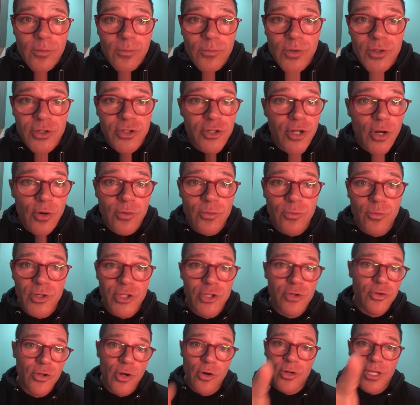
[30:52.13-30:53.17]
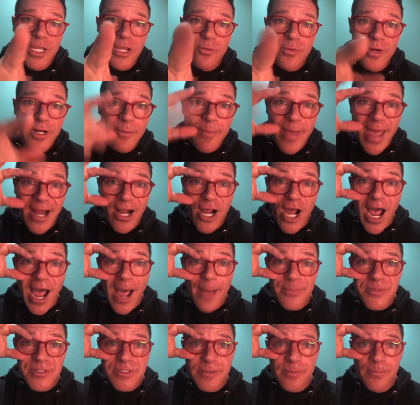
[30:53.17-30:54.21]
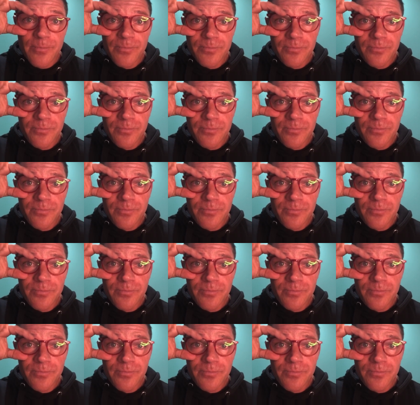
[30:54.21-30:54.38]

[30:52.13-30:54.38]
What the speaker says: When you don't get rid of bad cops,